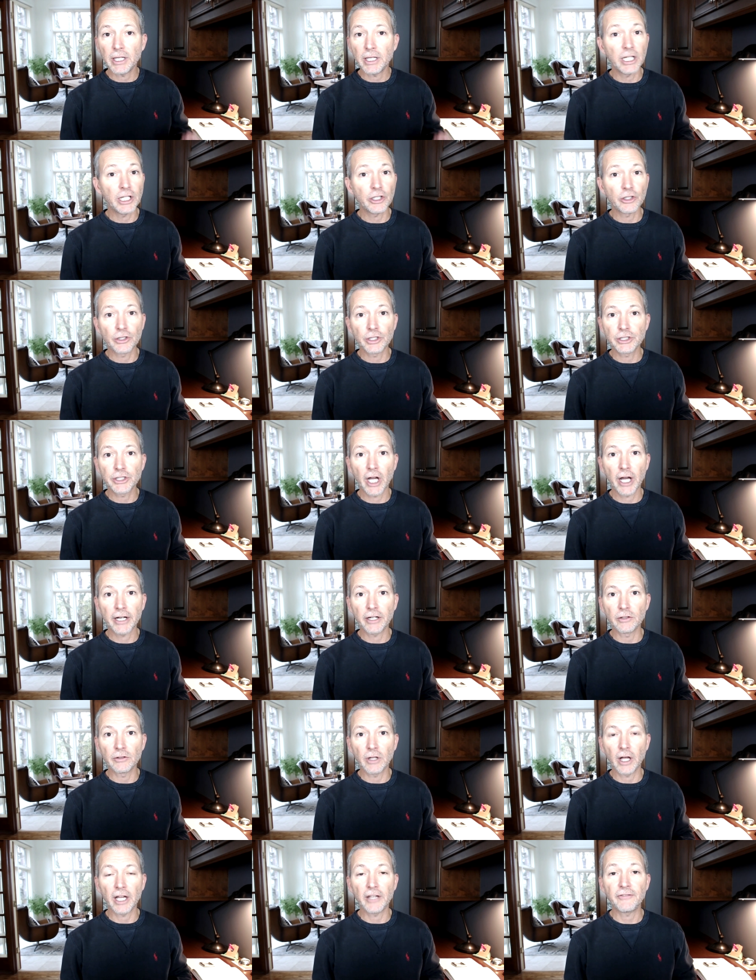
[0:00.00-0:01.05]
in your
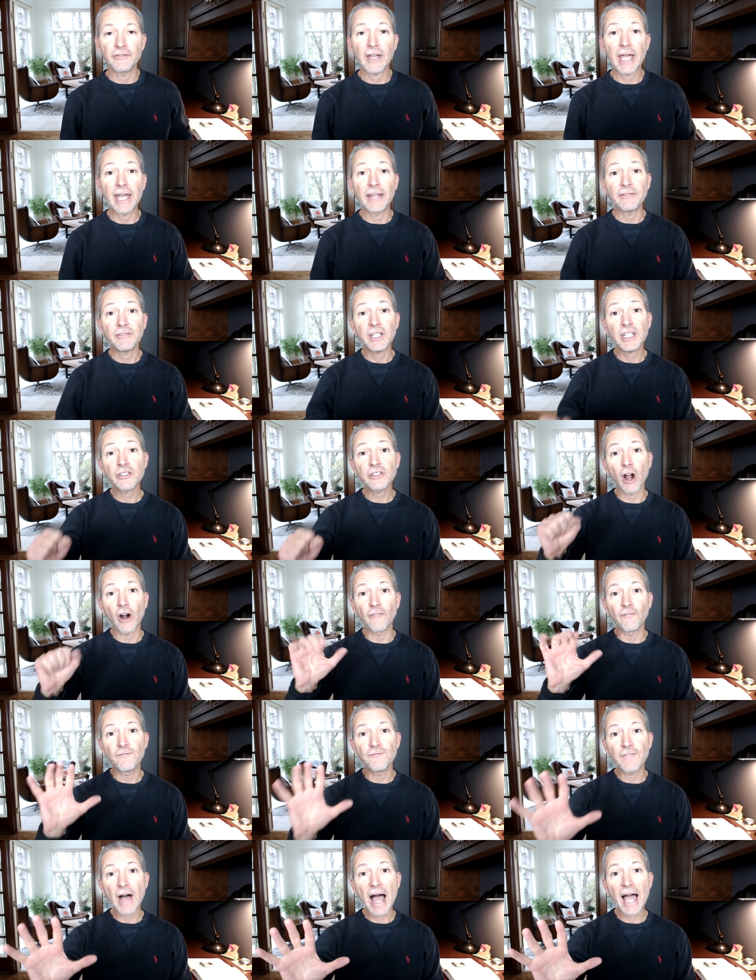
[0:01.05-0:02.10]
entire life. And these are
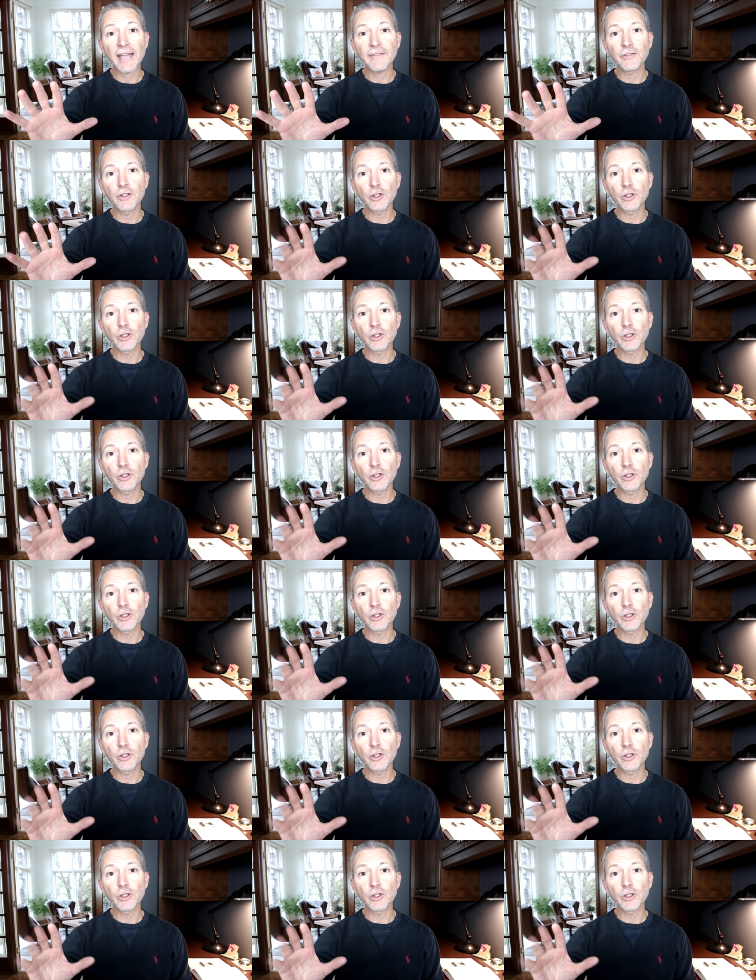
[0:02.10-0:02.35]
five